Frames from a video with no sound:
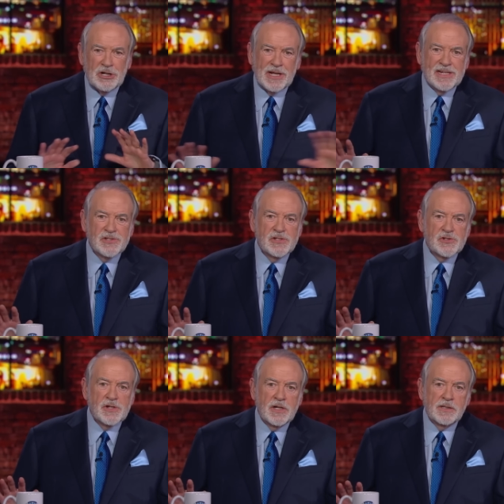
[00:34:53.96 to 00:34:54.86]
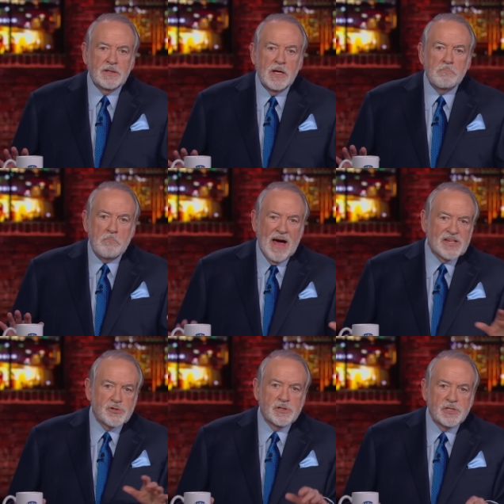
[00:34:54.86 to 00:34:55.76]
audiences on
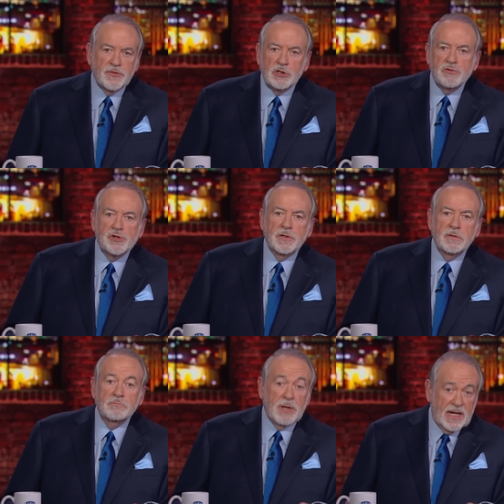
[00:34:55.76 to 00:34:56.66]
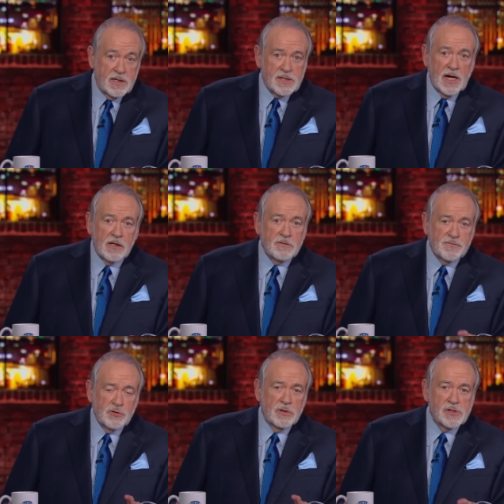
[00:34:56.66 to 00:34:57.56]
Masters of Illusion, Penn and Teller,
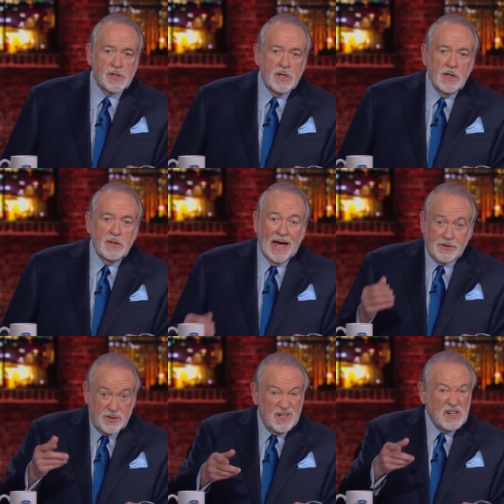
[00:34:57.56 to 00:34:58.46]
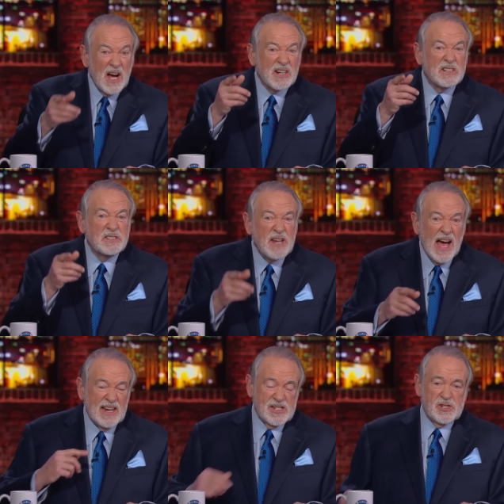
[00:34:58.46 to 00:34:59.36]
Foolus, and Duck
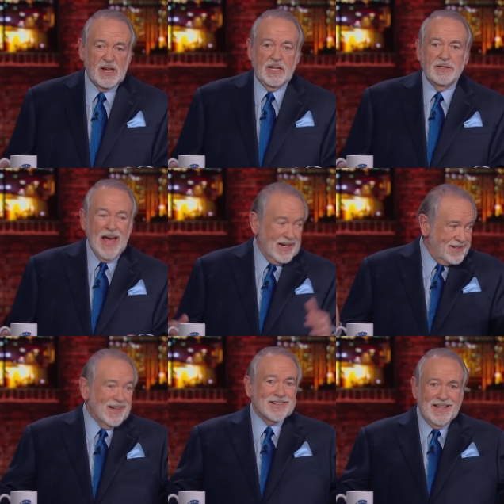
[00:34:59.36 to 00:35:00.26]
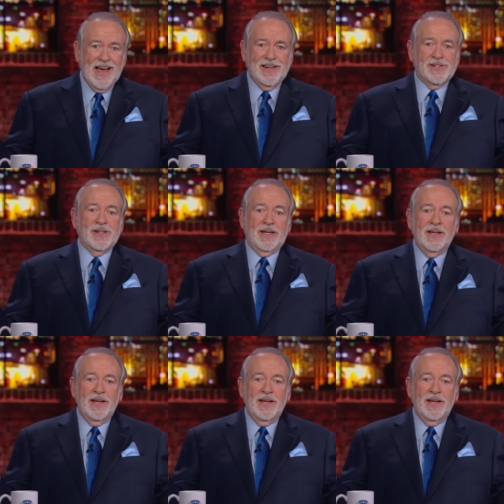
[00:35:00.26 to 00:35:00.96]
Dynasty. Yeah, Duck Dynasty.